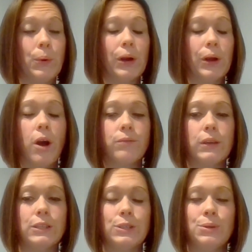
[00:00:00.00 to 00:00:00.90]
or
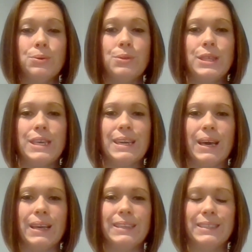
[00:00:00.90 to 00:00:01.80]
coffee to
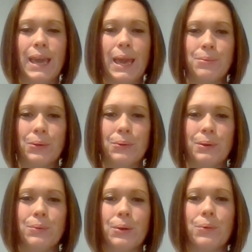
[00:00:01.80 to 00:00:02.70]
the table
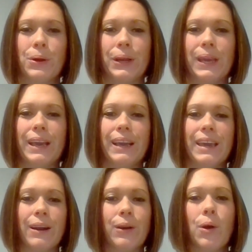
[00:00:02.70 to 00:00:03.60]
when we're
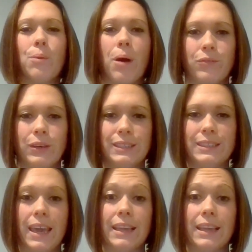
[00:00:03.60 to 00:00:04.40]
working at our home office.